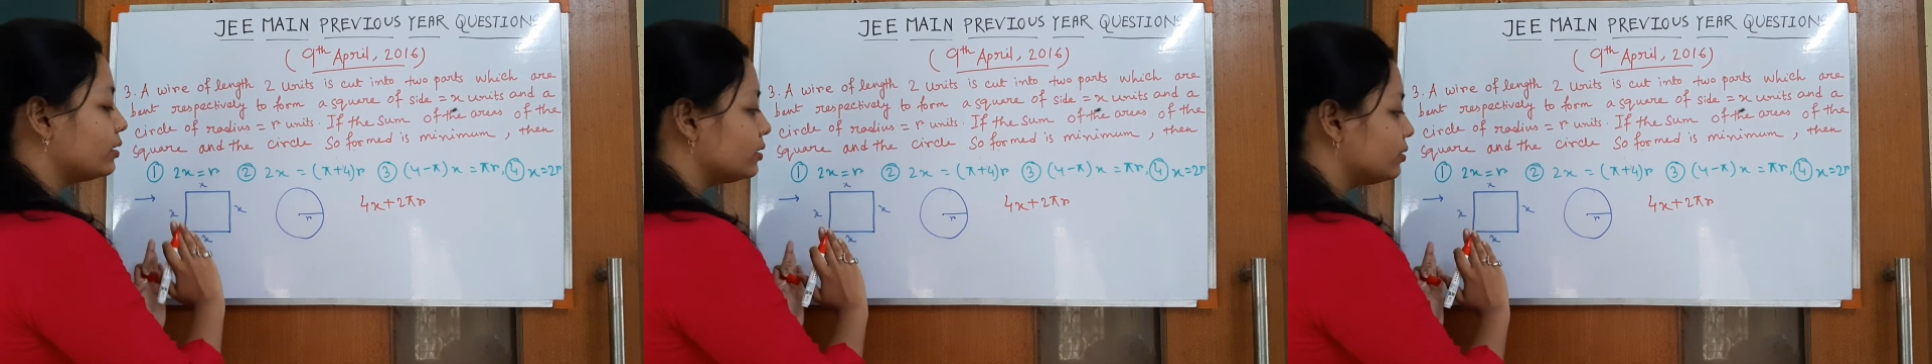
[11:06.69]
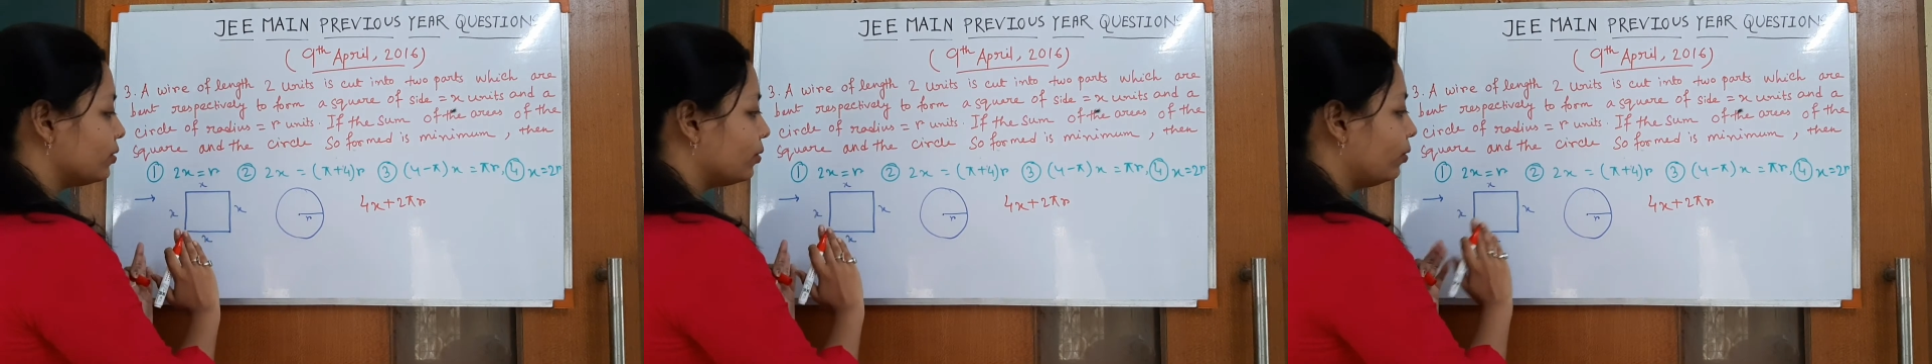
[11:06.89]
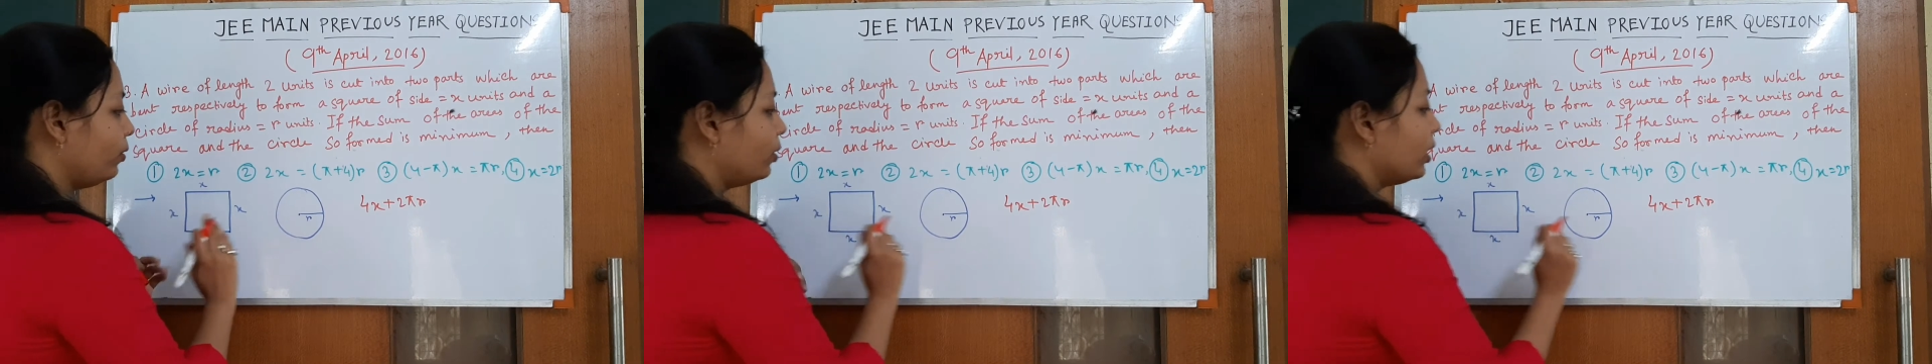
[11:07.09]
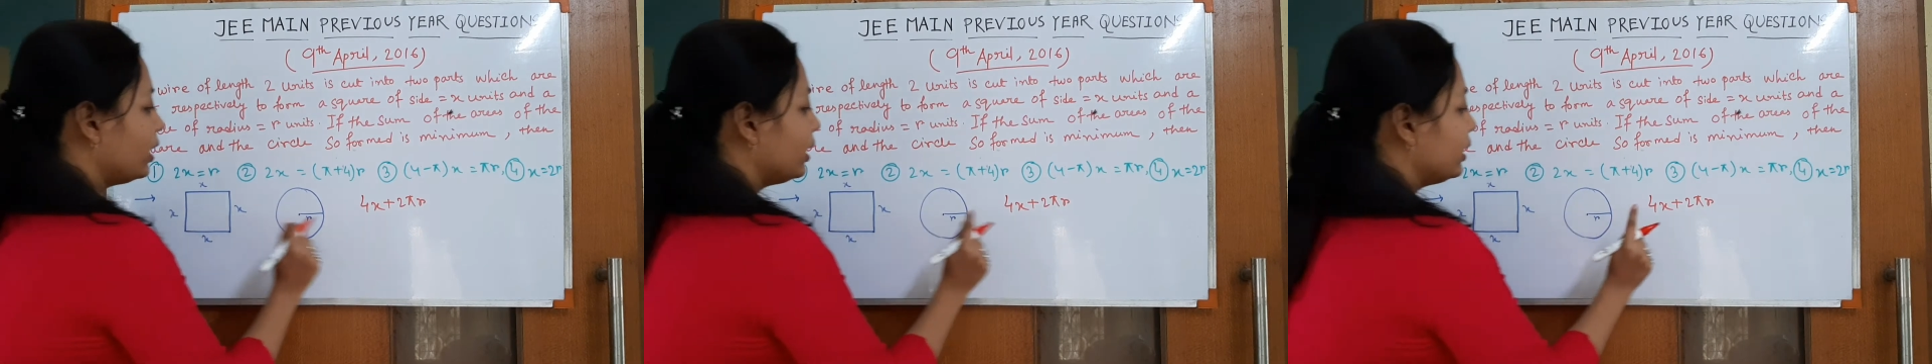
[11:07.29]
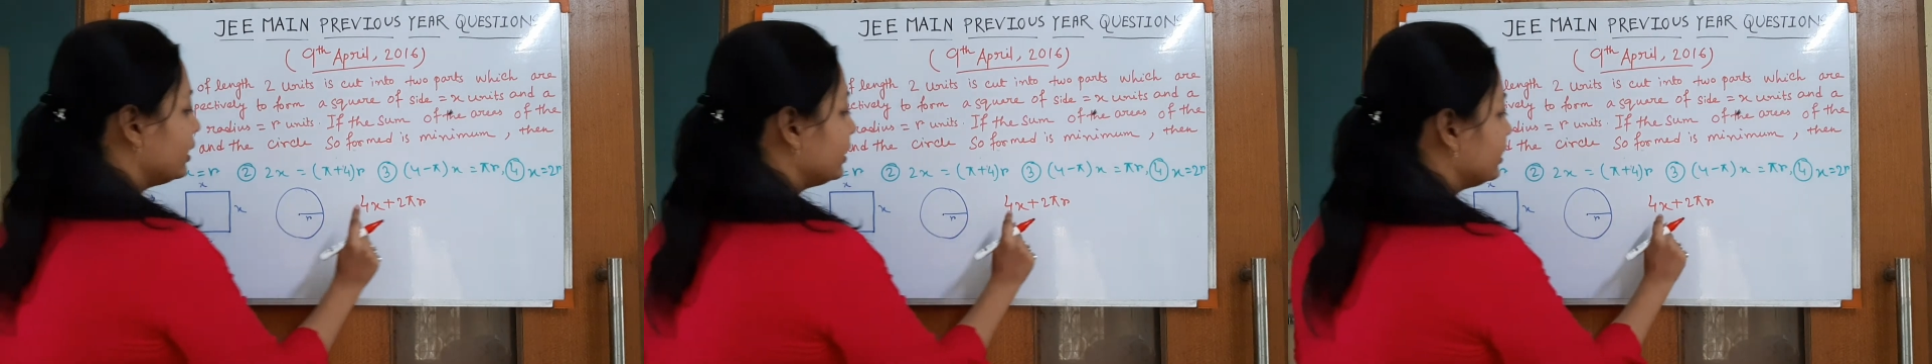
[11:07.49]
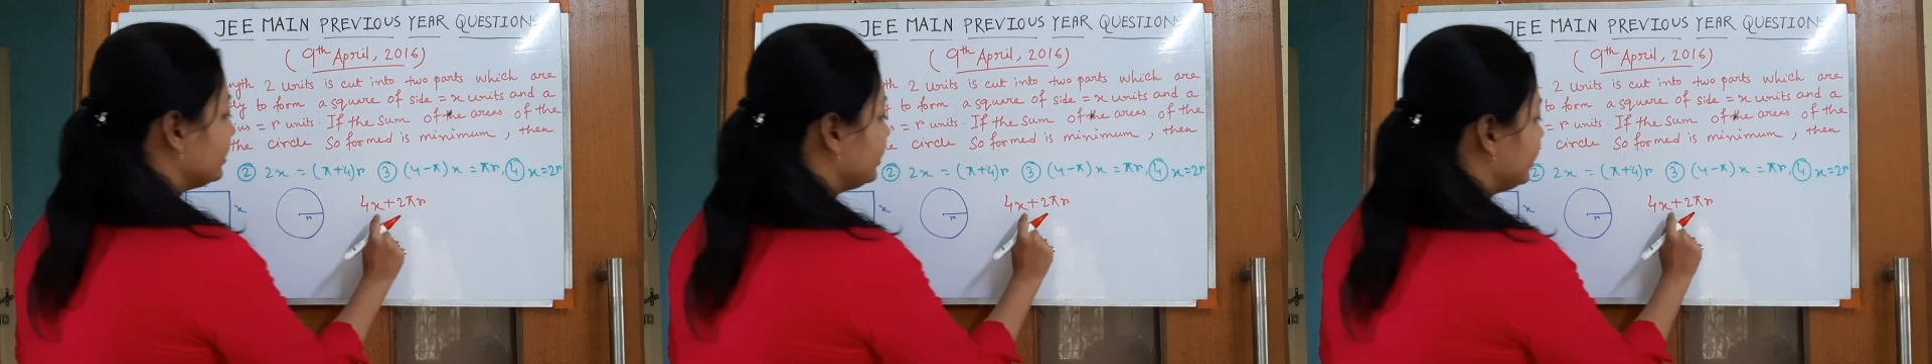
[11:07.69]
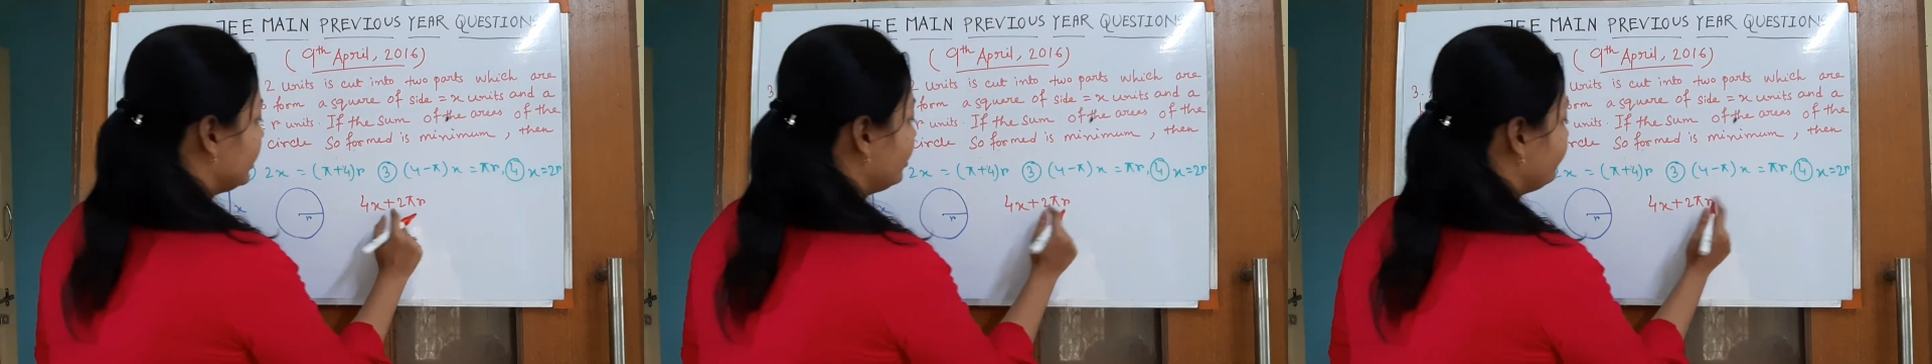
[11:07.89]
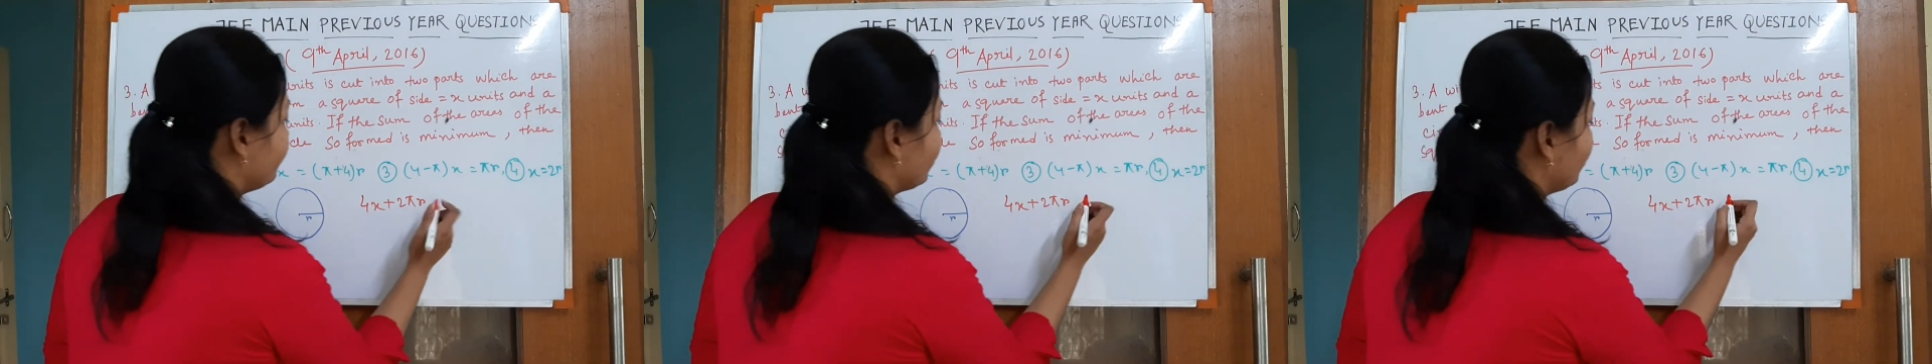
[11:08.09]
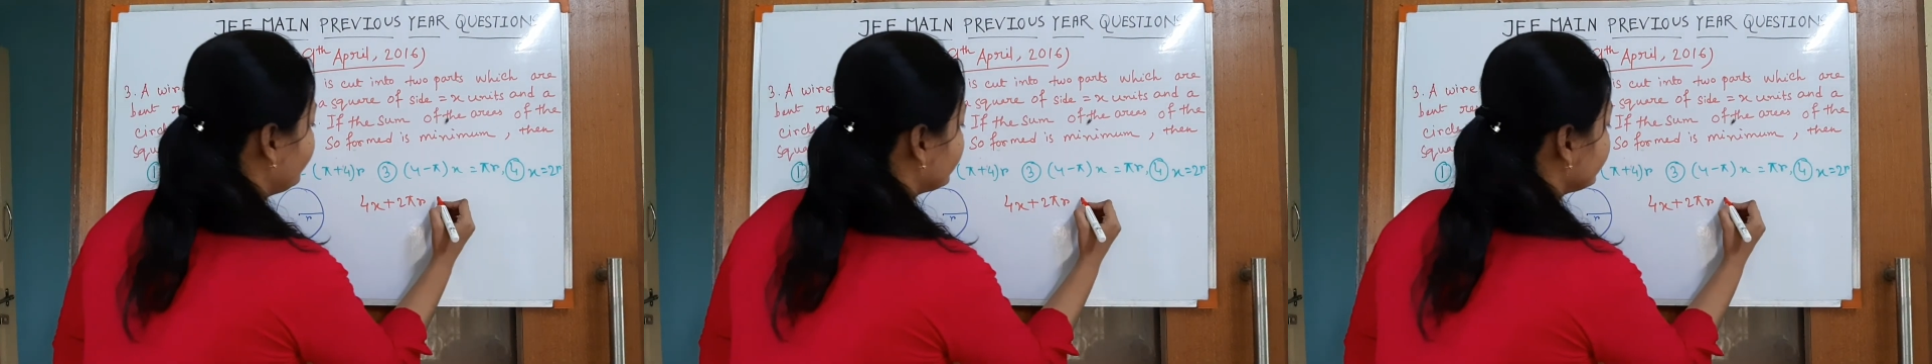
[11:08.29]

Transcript: so therefore